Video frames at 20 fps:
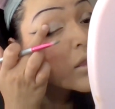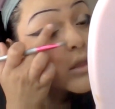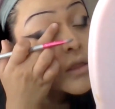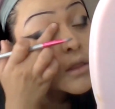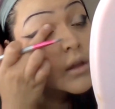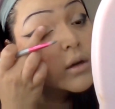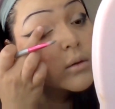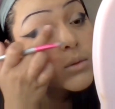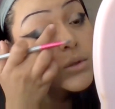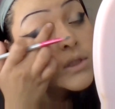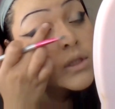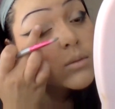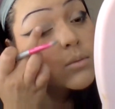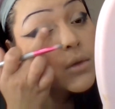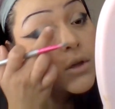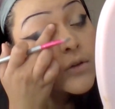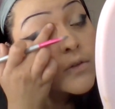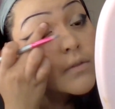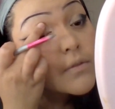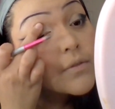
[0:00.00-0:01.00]
I'm gonna take
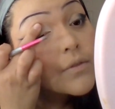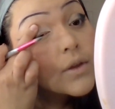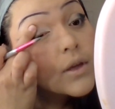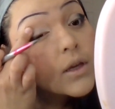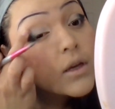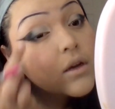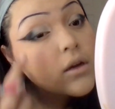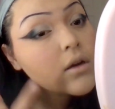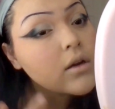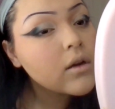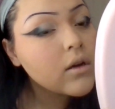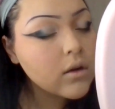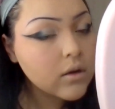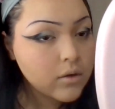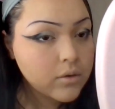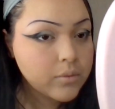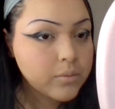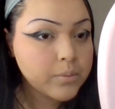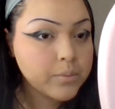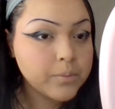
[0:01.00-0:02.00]
my finger
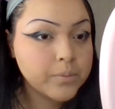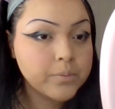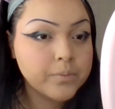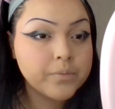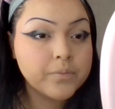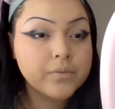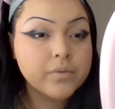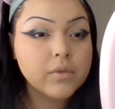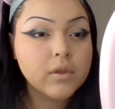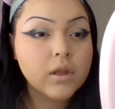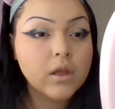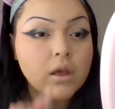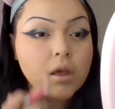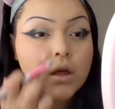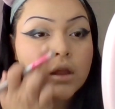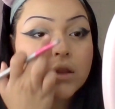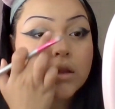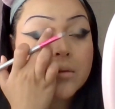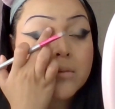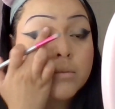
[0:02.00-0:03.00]

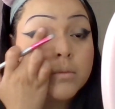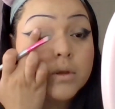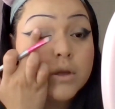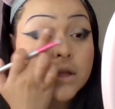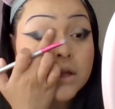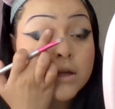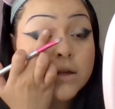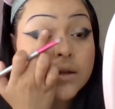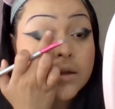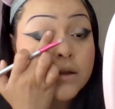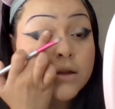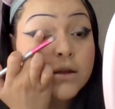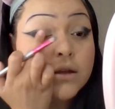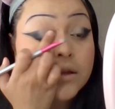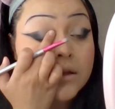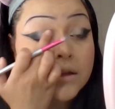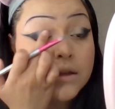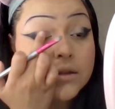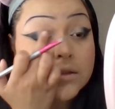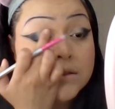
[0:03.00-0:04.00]
and then blend it
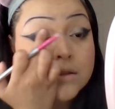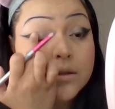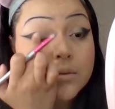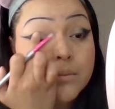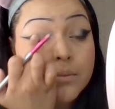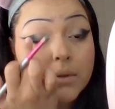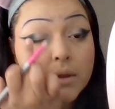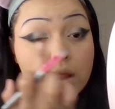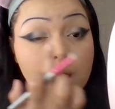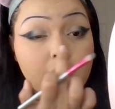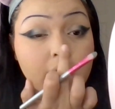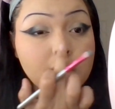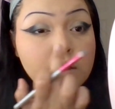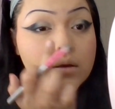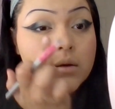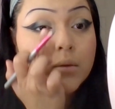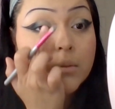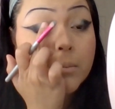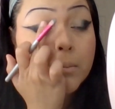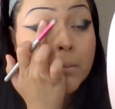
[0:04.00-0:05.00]
into the black
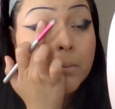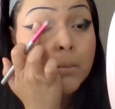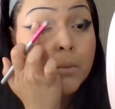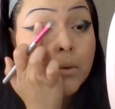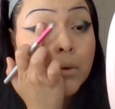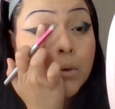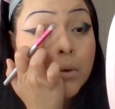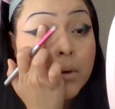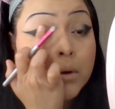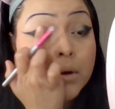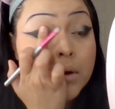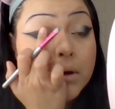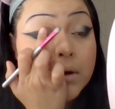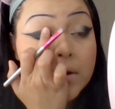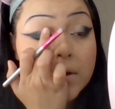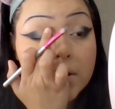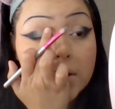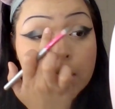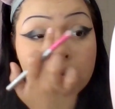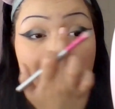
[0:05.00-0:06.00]
more,
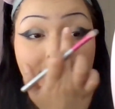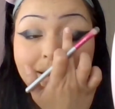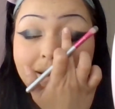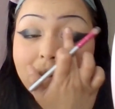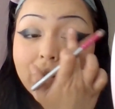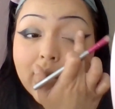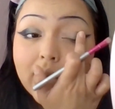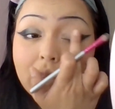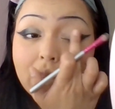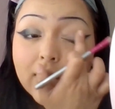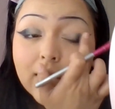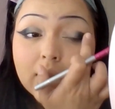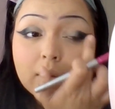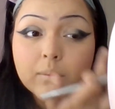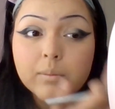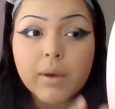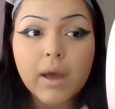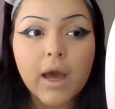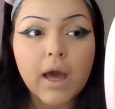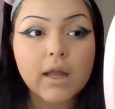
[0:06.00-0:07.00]
like
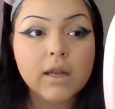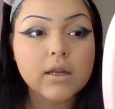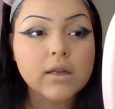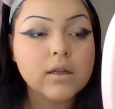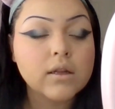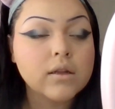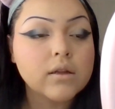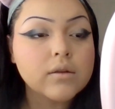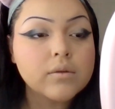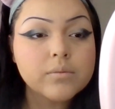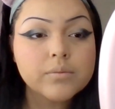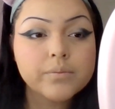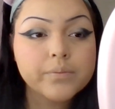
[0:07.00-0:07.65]
pat it in,